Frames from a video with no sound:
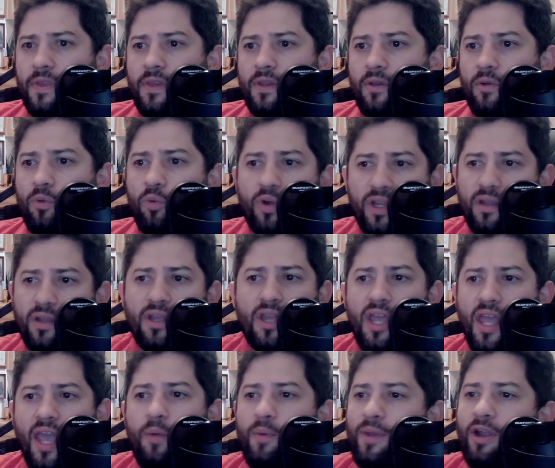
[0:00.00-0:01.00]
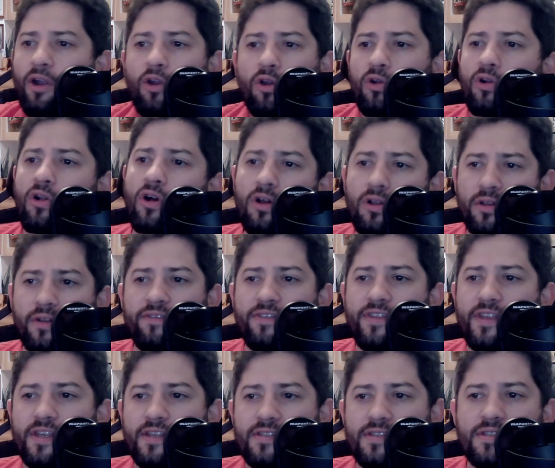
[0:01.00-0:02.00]
We're, and we heard all of
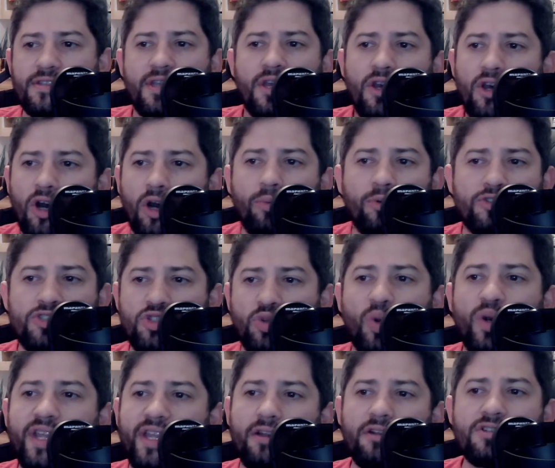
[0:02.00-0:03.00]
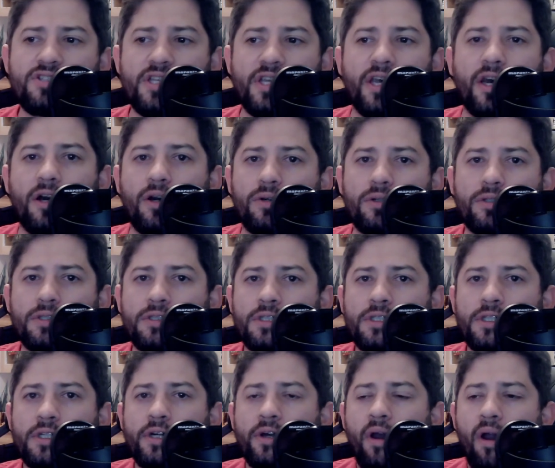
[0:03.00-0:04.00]
this almost twenty years ago.
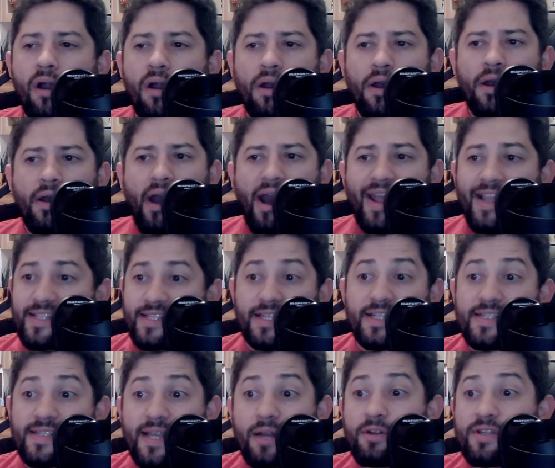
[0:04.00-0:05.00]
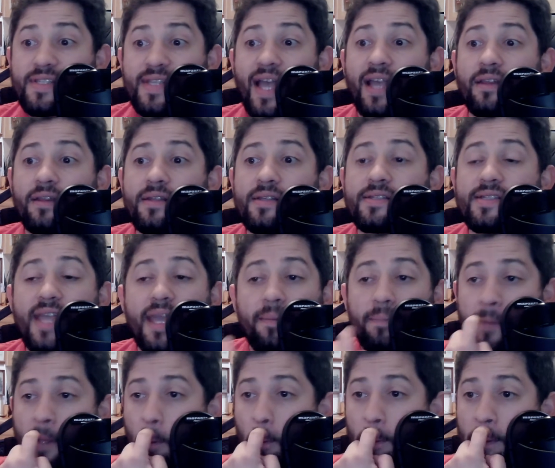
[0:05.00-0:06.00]
It's going to sound exactly the same.
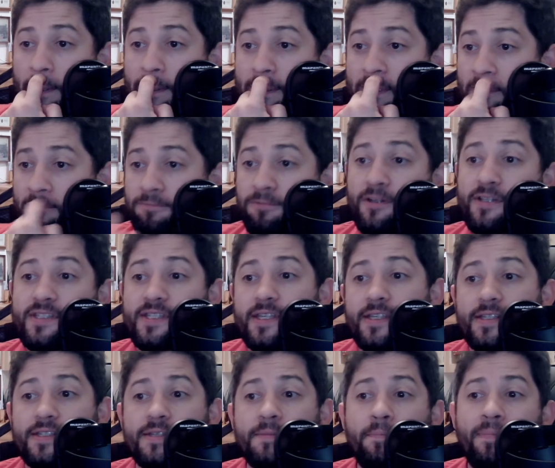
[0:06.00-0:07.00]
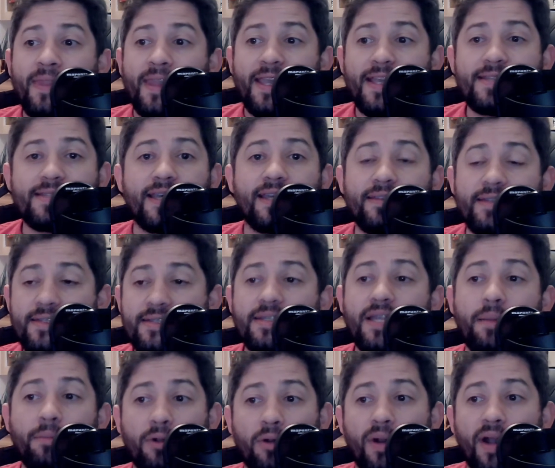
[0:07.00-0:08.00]
The only difference is, is that this
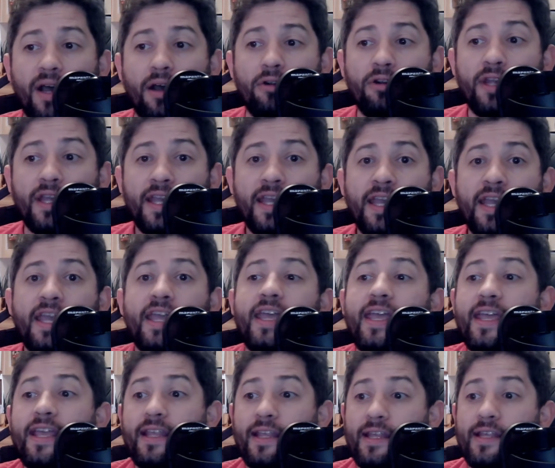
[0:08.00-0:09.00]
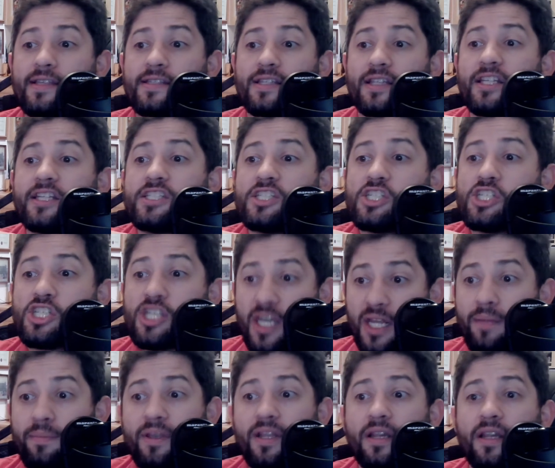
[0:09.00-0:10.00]
time around, it is
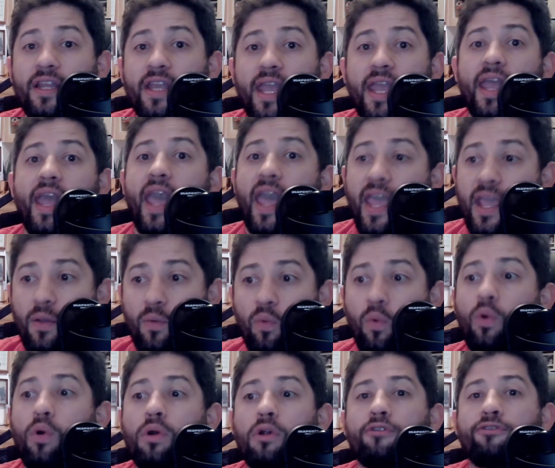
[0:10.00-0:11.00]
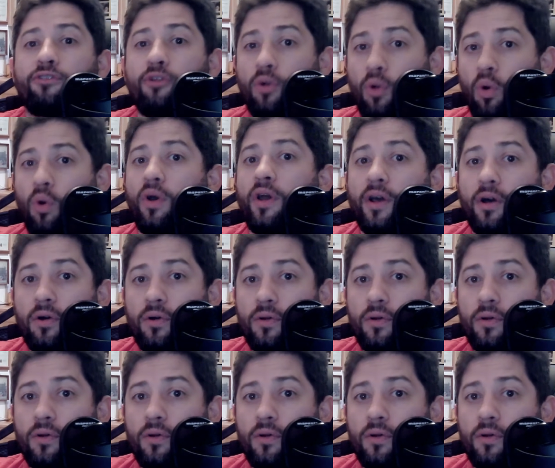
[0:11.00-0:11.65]
legitimately a war for oil.